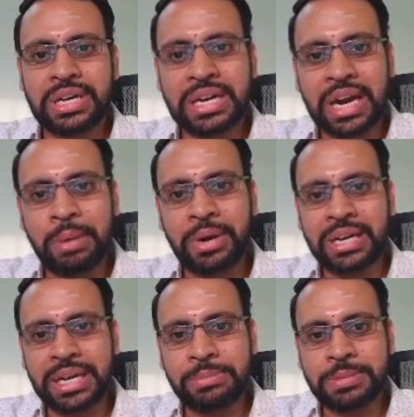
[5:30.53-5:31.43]
gamma
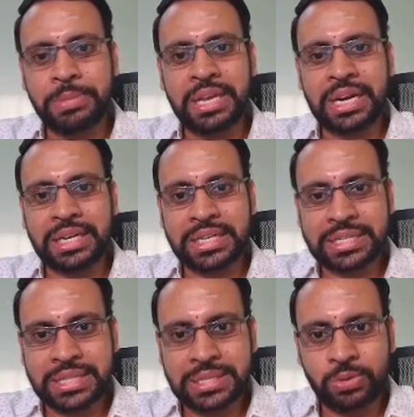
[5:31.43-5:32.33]
times b naught
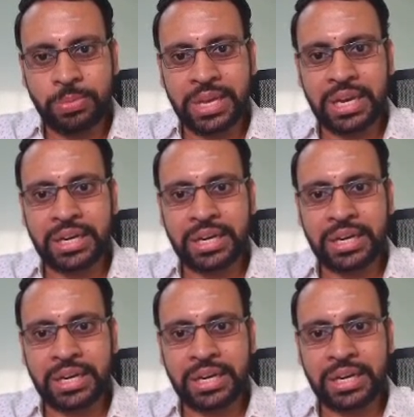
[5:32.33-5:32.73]
is this omega